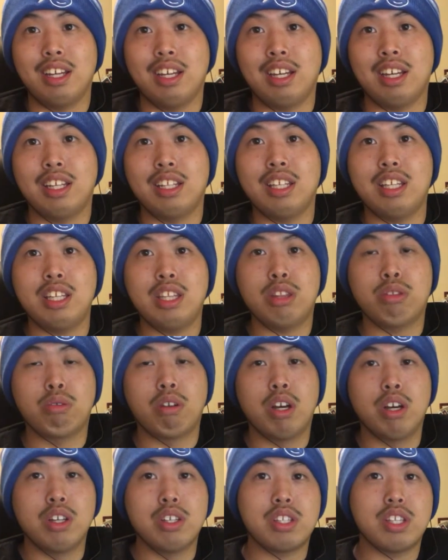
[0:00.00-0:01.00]
And he
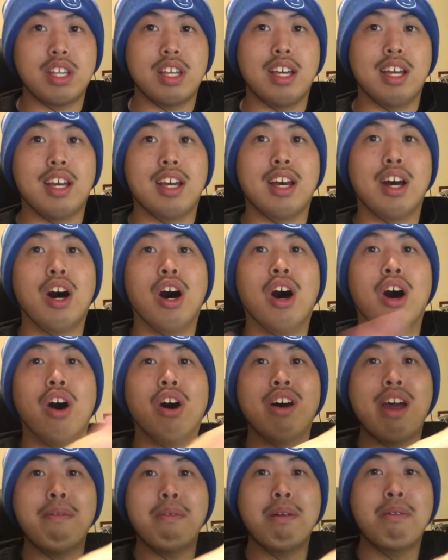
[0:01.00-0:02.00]
throws
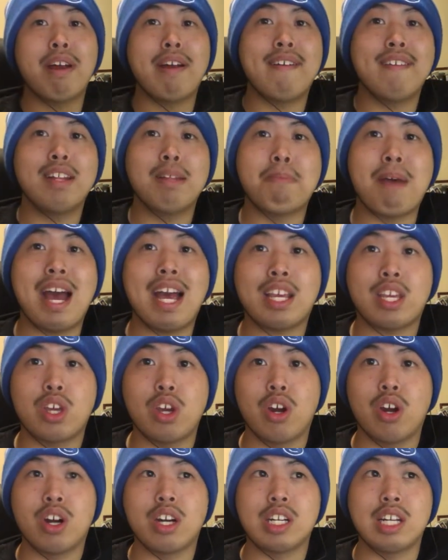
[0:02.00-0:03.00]
all everywhere in the
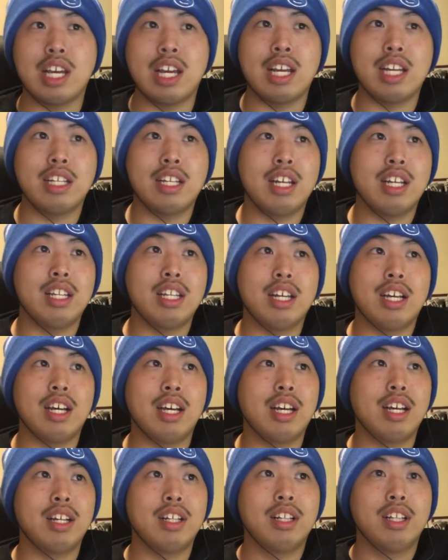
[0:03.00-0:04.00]
backyard and then
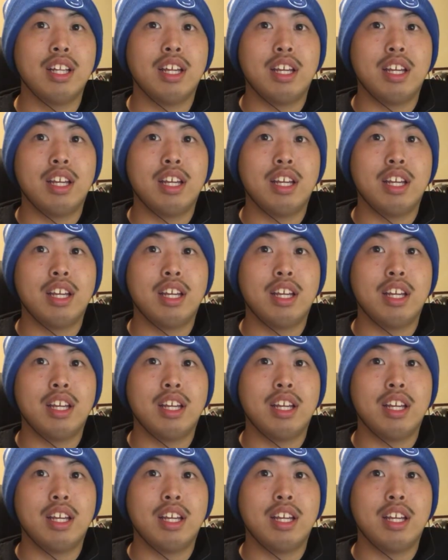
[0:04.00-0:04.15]
uh